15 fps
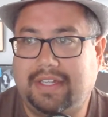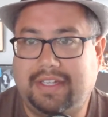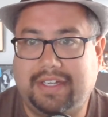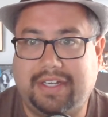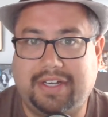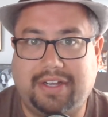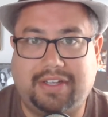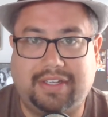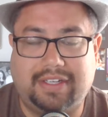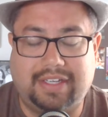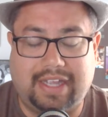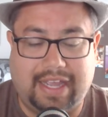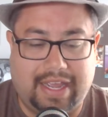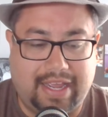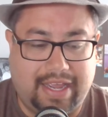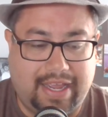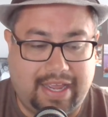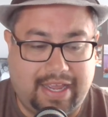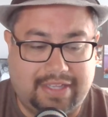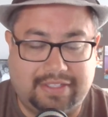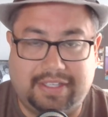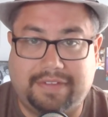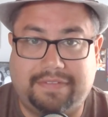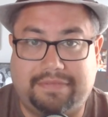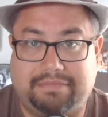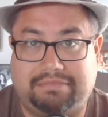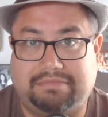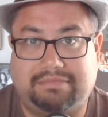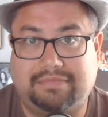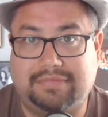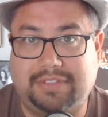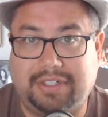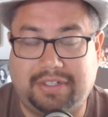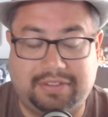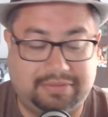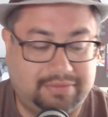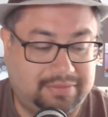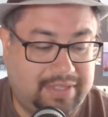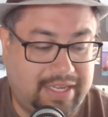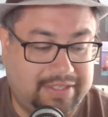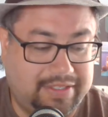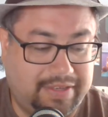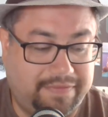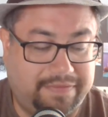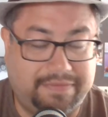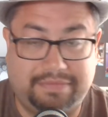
you know, as if, you know, as if